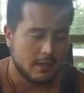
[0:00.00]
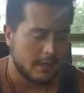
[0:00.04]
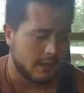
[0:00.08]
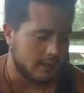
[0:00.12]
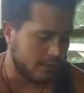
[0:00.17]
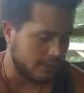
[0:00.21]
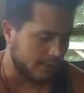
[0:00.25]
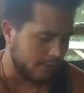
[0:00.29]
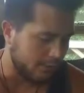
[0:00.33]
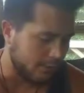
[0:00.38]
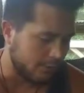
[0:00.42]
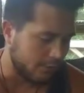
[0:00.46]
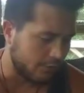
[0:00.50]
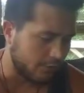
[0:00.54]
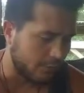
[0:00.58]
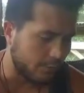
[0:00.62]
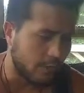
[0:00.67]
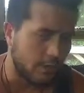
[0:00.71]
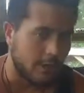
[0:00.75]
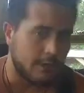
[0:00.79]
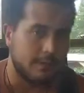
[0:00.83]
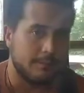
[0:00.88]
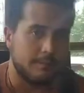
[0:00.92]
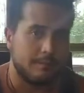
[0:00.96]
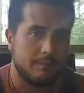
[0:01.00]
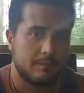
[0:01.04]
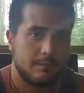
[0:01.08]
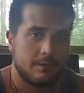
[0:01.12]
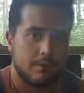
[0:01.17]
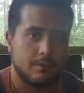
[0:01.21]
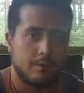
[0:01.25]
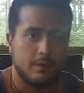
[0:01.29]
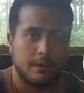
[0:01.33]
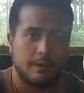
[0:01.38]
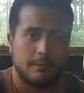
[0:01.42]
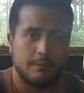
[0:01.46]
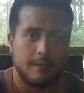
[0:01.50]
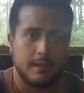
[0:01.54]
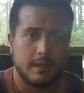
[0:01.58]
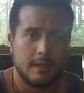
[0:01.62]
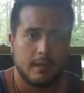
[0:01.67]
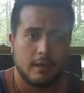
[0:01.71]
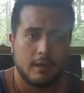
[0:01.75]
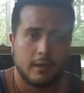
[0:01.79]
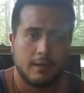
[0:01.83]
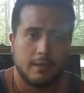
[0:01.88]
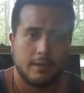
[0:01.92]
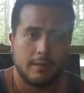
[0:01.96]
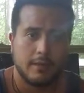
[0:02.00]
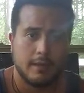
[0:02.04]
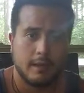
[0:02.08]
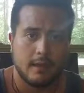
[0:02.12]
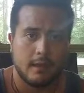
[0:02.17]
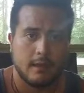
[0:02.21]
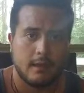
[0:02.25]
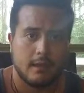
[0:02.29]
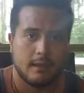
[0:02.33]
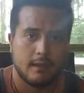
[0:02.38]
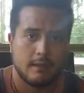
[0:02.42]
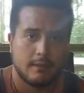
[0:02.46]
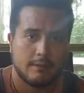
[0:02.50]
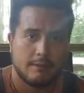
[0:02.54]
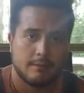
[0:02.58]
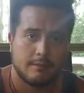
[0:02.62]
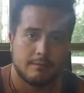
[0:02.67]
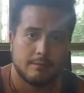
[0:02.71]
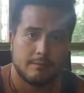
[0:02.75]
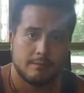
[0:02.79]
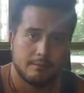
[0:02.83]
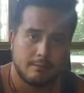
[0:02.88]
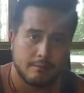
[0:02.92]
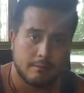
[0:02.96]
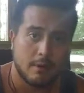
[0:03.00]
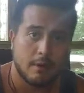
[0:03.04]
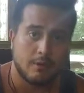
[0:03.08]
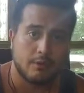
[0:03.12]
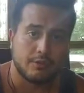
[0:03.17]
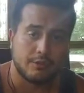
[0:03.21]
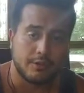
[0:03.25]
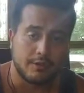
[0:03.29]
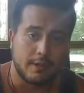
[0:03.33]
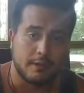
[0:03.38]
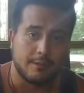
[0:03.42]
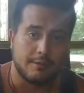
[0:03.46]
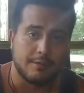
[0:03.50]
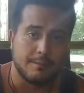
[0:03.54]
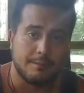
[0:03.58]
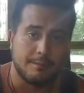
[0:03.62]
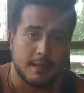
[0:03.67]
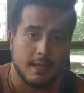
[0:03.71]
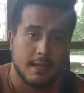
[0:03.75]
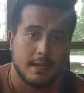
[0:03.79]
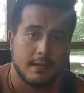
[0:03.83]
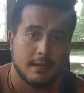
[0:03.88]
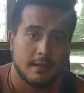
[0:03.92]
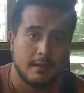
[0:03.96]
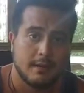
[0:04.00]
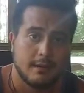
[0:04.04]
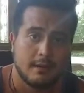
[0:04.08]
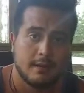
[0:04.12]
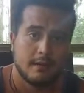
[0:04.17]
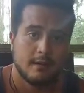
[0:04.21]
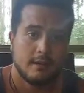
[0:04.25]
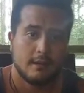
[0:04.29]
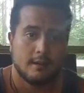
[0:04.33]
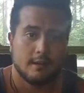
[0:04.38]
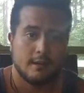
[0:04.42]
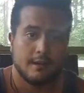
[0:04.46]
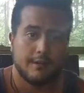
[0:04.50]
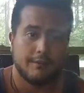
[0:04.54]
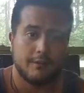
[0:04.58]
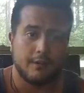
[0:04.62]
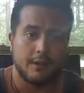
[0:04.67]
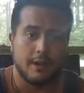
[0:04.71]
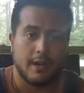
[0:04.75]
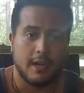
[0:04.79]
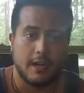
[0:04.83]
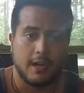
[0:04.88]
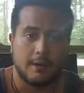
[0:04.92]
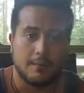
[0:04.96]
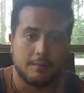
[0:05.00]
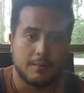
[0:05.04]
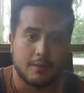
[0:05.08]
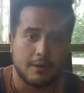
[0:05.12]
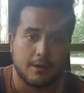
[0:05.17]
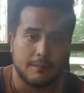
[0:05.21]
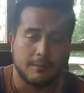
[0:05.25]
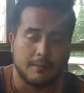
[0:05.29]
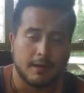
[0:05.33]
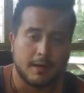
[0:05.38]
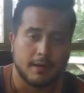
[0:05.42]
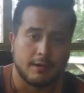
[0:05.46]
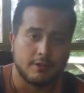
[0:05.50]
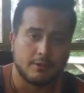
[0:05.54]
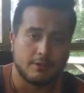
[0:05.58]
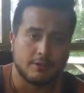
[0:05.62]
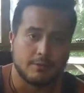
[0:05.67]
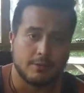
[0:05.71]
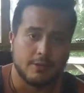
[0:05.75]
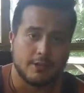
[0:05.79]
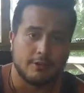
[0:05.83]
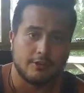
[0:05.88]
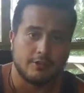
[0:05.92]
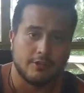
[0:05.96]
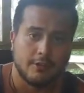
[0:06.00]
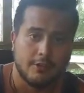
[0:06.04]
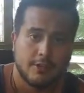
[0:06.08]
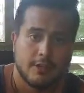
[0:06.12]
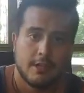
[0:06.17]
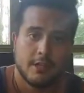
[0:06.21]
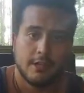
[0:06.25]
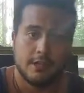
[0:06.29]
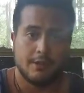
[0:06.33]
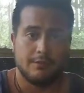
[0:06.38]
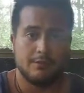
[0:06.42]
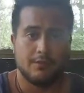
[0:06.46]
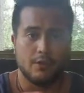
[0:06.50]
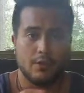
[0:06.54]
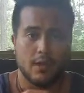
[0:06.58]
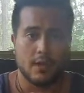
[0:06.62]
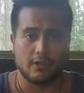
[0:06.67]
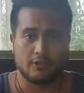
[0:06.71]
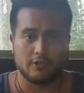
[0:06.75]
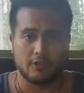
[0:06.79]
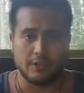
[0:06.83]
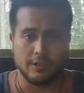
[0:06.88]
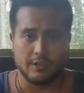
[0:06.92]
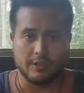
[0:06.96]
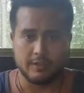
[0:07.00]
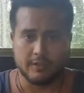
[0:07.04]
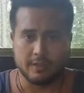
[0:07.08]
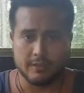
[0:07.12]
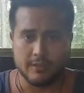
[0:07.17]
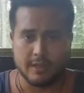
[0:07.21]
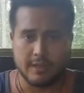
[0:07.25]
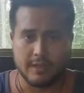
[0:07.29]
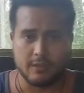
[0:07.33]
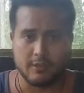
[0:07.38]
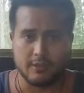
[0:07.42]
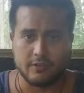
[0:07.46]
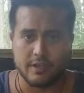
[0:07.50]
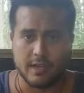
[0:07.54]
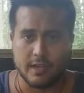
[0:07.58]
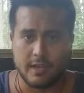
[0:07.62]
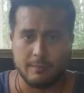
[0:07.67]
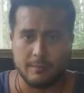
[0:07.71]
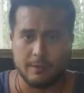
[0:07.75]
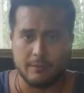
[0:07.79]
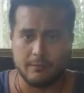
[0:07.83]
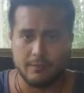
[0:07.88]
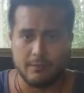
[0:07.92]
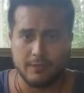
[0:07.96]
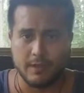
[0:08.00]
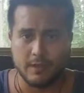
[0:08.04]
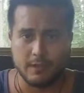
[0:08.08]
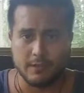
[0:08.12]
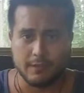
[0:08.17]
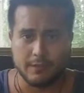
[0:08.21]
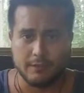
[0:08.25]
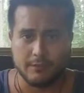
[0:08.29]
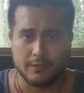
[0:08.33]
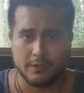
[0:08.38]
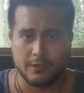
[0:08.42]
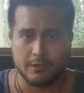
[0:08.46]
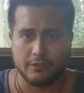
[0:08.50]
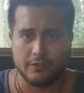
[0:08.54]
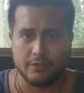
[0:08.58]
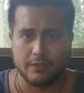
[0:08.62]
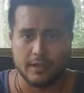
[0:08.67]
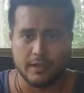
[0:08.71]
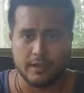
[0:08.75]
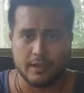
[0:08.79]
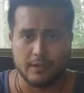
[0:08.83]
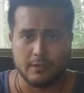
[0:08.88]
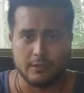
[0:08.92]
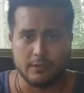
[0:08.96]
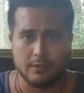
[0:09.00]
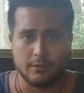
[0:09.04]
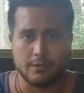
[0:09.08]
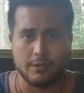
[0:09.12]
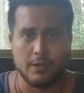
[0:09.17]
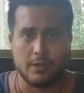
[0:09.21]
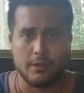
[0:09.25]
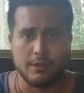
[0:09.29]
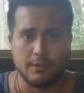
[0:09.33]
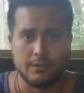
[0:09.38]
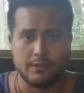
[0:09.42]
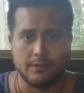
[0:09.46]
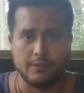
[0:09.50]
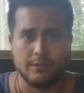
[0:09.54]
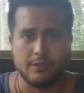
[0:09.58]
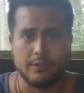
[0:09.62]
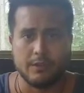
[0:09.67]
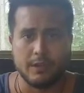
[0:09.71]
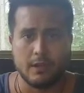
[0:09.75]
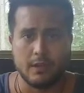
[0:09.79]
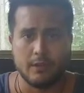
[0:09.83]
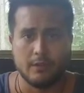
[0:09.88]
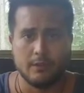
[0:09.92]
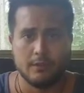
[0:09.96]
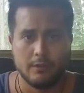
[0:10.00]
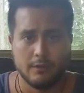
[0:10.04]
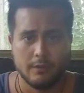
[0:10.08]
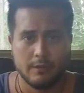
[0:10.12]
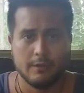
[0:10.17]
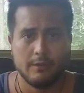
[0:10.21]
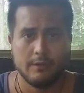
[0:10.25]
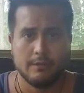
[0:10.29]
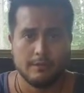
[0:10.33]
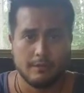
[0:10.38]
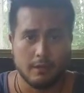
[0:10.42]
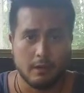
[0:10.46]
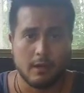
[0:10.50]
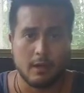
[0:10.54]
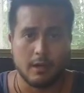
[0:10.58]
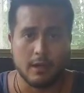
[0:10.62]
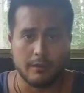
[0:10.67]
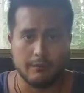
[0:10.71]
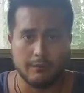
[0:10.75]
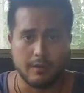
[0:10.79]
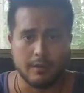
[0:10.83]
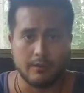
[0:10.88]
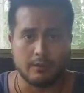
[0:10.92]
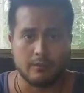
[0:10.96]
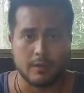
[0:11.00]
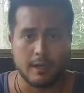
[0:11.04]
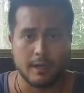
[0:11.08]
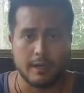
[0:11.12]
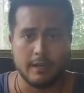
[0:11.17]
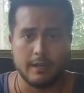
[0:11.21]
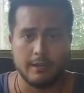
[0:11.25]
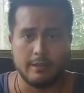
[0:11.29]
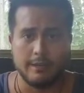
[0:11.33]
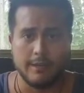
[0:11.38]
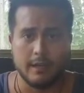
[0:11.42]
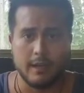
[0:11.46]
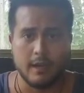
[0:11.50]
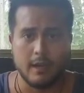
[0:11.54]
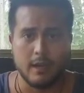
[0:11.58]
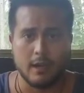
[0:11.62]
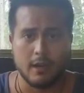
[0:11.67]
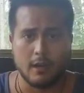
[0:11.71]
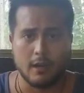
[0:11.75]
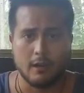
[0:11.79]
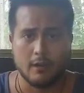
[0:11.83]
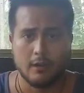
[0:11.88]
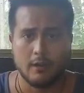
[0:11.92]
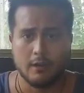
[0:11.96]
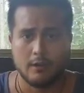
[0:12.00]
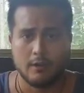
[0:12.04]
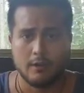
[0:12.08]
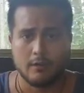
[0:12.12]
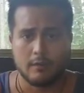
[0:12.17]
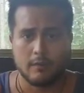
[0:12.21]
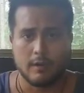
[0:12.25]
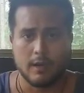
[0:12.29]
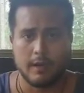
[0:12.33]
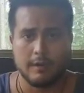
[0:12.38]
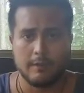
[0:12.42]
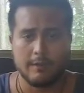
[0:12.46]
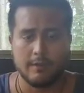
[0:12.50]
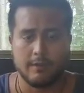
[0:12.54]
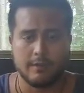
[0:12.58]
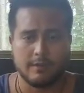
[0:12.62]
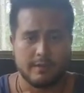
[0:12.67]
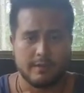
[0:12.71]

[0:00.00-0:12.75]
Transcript: You just want to be on the mostly of the meat of your hand pretty much, which if you actually take your time and feel it for a second, you'll notice, you know, a lot of it's right in there, right in